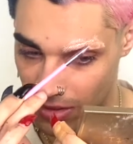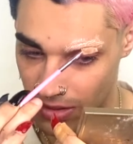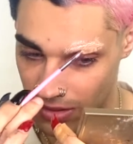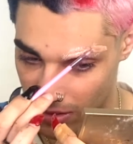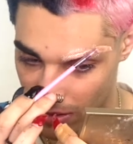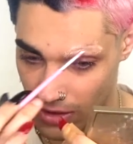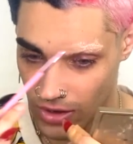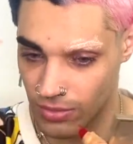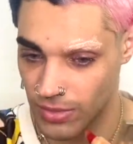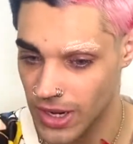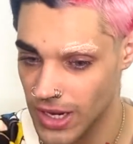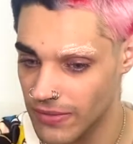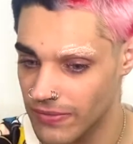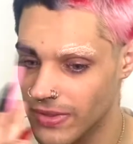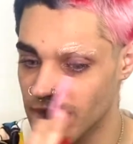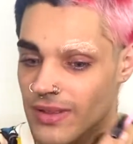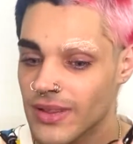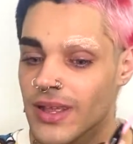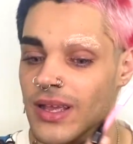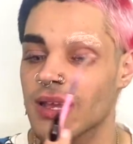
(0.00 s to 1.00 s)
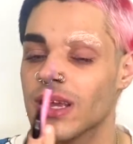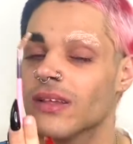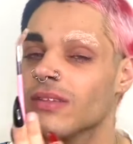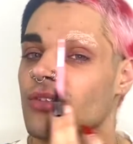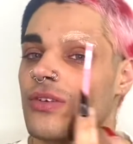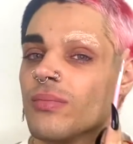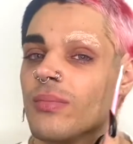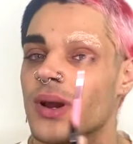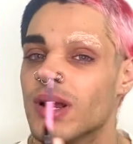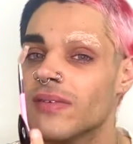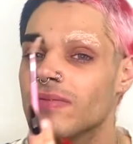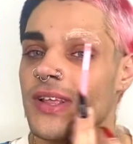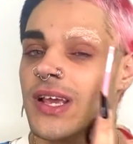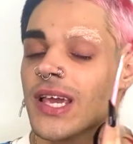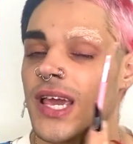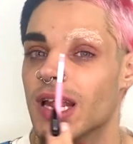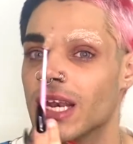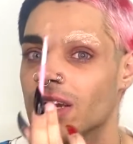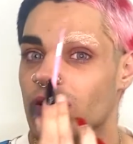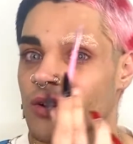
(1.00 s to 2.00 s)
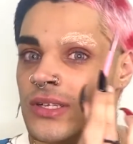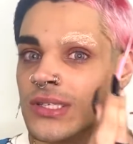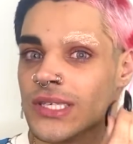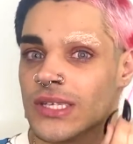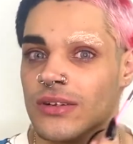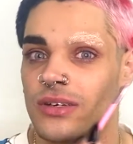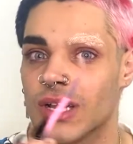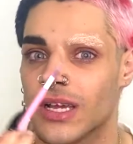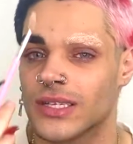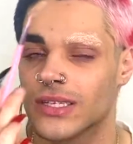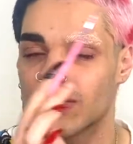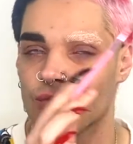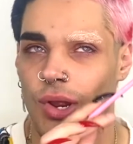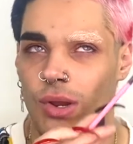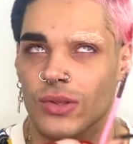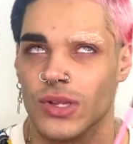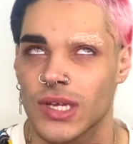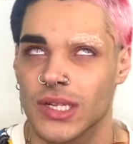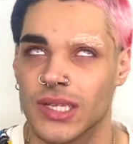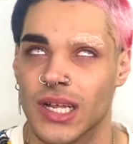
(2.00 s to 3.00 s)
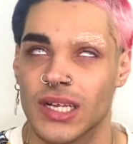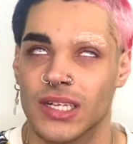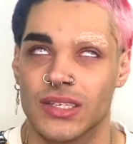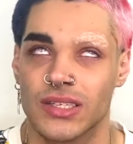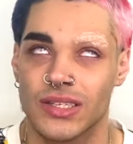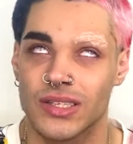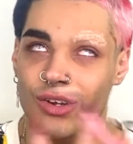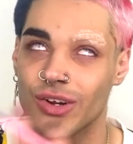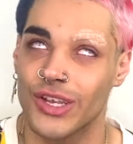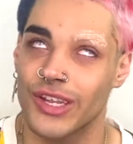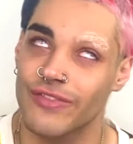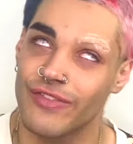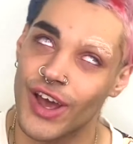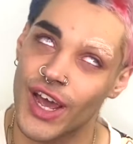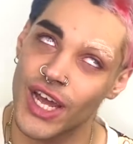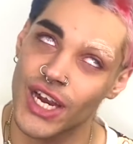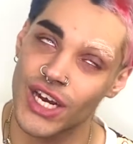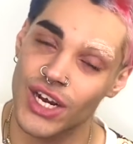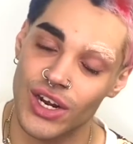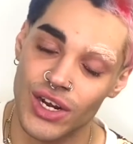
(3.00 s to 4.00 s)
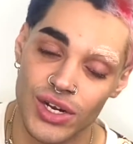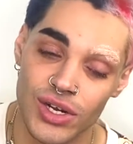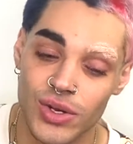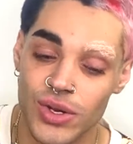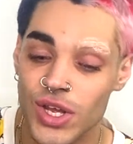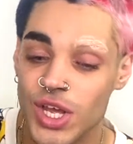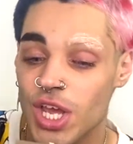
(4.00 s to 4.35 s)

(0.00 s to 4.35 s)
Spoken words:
Don't mind if any concealer gets around it. That's totally fine, girl.